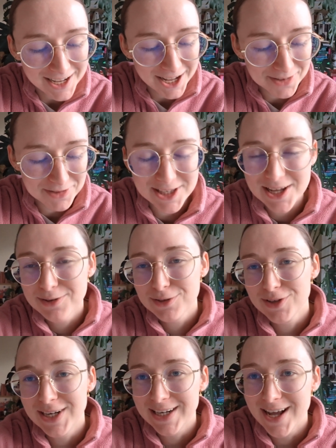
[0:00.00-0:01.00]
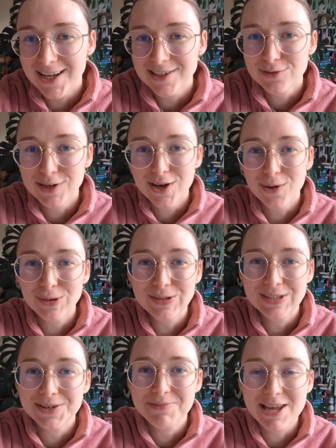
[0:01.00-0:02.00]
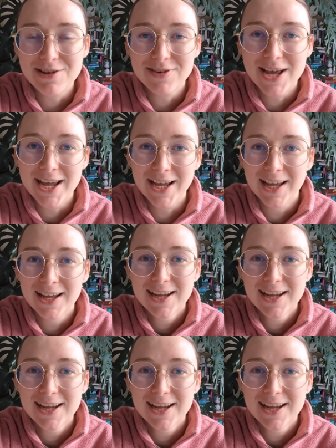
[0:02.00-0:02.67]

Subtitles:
So that was really nice, really wholesome evening.